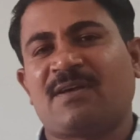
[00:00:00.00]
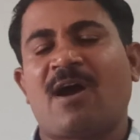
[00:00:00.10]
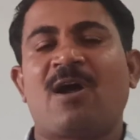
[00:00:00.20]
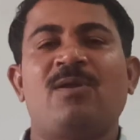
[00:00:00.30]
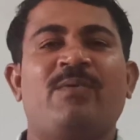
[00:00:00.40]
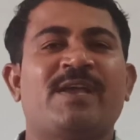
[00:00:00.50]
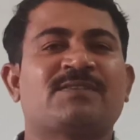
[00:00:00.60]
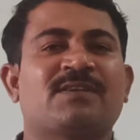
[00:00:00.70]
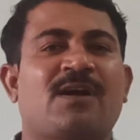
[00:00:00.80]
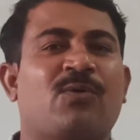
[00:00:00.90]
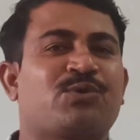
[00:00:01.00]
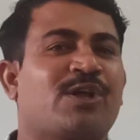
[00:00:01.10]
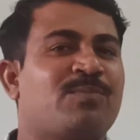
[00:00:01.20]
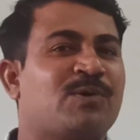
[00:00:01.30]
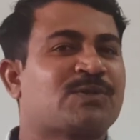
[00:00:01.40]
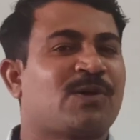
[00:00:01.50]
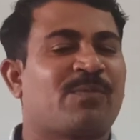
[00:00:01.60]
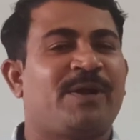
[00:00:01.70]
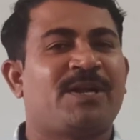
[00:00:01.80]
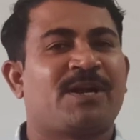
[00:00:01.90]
Always outermost orbit